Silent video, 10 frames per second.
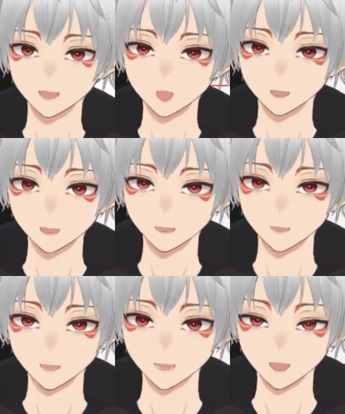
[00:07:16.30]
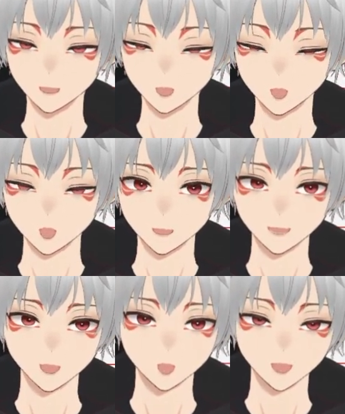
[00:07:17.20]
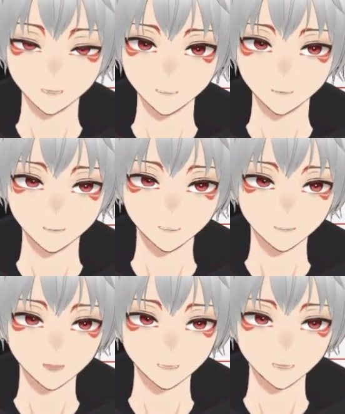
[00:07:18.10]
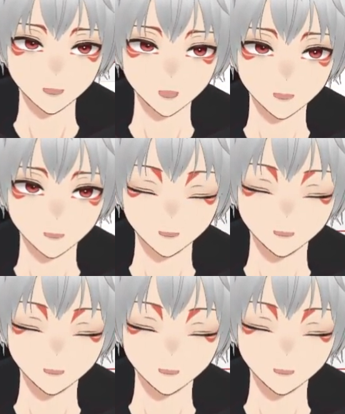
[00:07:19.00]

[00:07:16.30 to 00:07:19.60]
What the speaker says: go with the pro because it doesn't matter.